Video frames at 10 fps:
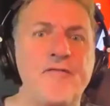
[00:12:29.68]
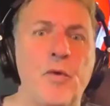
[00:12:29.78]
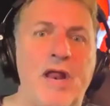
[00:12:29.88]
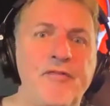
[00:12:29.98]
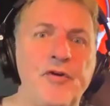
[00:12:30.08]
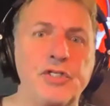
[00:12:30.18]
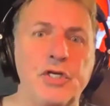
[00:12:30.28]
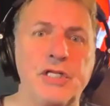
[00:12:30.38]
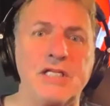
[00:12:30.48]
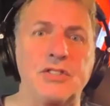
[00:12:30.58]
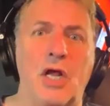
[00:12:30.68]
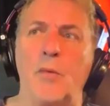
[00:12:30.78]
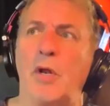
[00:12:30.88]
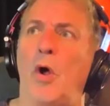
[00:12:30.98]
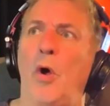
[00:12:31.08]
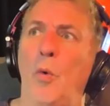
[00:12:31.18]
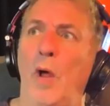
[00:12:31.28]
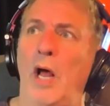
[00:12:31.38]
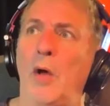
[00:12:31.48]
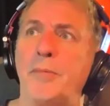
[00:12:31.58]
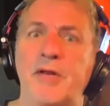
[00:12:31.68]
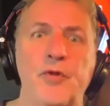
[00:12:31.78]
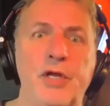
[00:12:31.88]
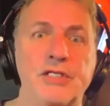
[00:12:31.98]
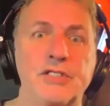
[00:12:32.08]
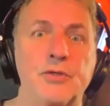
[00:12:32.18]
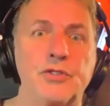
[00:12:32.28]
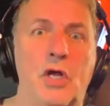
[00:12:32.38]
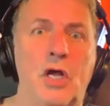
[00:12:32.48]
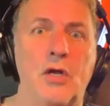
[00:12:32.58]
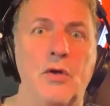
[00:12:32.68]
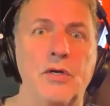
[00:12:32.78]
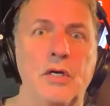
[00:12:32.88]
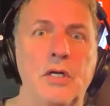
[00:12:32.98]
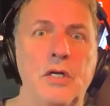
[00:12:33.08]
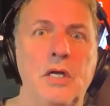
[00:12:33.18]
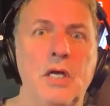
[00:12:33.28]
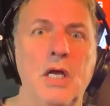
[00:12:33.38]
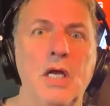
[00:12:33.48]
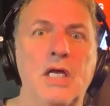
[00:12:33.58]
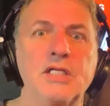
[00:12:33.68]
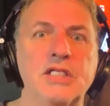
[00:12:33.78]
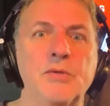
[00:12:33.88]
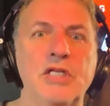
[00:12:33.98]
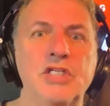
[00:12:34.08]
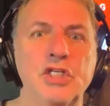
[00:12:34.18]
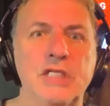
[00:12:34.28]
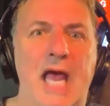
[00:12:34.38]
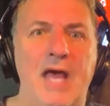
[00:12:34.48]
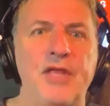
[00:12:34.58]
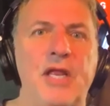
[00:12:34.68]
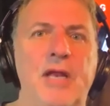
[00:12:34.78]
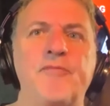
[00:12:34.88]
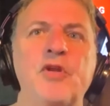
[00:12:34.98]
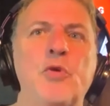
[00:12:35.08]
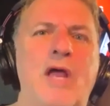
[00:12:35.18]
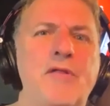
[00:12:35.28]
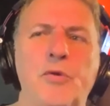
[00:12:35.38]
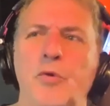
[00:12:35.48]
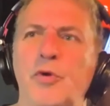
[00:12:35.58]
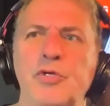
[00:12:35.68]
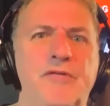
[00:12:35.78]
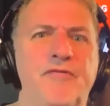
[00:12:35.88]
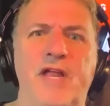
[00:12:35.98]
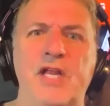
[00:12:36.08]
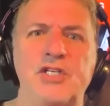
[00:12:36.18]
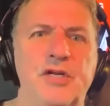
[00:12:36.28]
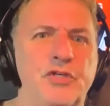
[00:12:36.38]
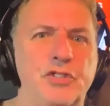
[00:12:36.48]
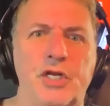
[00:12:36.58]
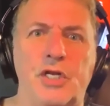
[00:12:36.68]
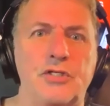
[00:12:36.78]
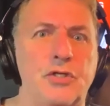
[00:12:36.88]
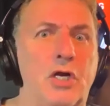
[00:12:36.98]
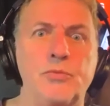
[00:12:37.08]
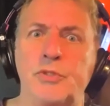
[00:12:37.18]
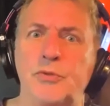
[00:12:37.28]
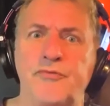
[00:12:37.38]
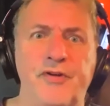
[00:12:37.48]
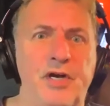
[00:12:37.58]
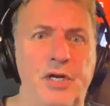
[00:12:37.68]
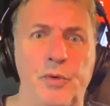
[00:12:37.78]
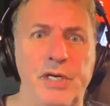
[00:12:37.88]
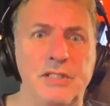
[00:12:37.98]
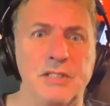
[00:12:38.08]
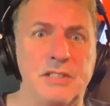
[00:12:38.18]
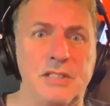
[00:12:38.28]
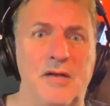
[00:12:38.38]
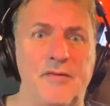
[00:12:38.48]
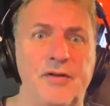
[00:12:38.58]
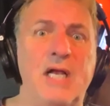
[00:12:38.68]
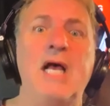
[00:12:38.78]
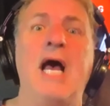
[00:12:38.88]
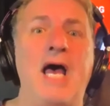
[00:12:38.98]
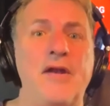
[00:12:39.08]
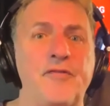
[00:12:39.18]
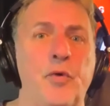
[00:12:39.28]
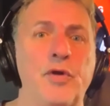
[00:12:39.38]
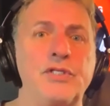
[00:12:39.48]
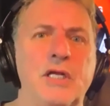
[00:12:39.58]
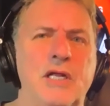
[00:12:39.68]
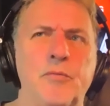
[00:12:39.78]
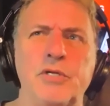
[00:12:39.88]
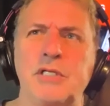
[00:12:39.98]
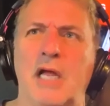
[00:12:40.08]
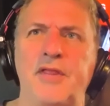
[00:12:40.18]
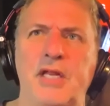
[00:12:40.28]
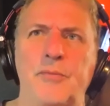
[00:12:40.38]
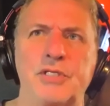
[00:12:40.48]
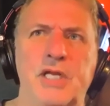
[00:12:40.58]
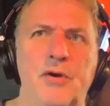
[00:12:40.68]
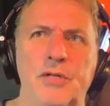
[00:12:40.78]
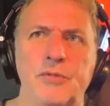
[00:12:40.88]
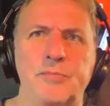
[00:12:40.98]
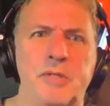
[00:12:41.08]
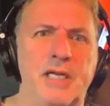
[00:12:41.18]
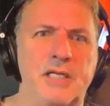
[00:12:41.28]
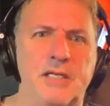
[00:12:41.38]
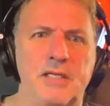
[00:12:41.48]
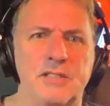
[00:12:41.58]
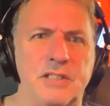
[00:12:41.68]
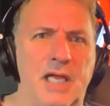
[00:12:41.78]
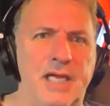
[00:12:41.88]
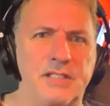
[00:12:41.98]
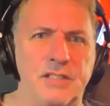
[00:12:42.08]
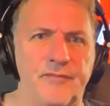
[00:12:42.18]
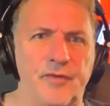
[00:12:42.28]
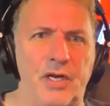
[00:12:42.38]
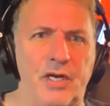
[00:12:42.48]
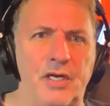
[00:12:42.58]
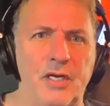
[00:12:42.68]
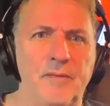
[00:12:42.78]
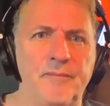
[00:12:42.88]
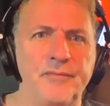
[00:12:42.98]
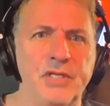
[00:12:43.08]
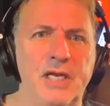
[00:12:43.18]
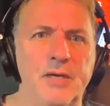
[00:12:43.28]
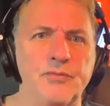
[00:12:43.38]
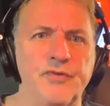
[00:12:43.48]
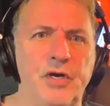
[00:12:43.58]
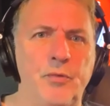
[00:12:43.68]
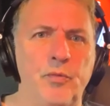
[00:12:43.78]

when i first heard that song i went oh wow pink floyd has a new song out because it's it just had it, you I, you were using phase shifters on the guitars, which was fairly recent stuff, and of hmm. course uh, it was I think it was Gary that was playing the slide stuff on it, and it was very.